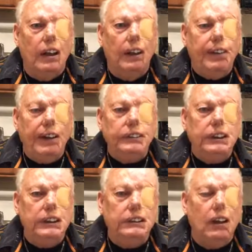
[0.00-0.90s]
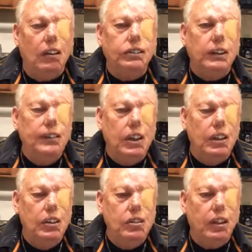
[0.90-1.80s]
The Bible says also in the
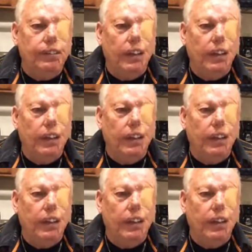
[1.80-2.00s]
book